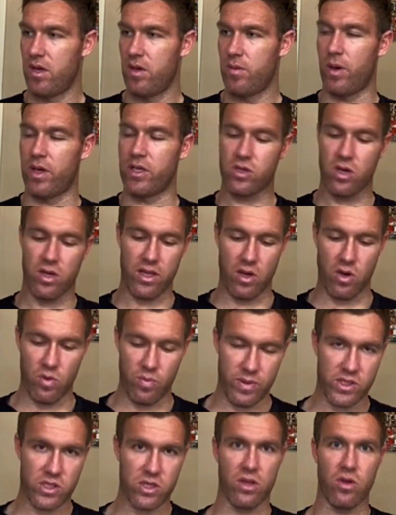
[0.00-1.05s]
But he's got
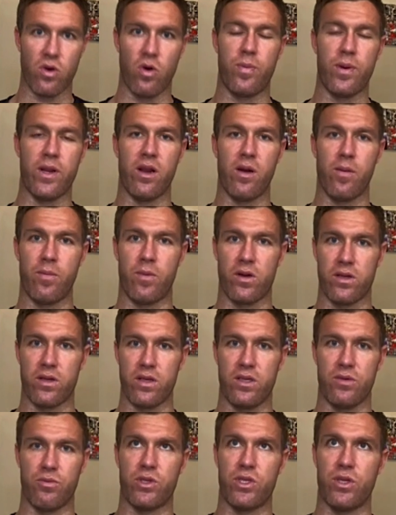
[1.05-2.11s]
the open number,
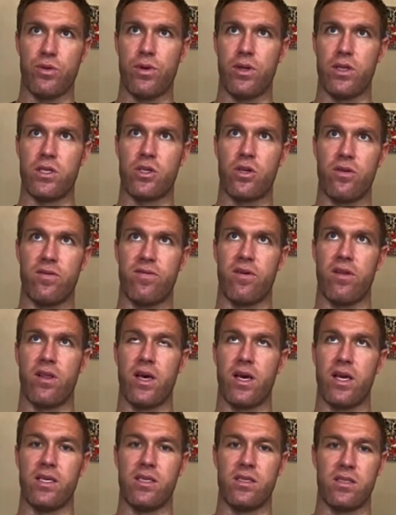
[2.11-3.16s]
which is good for that.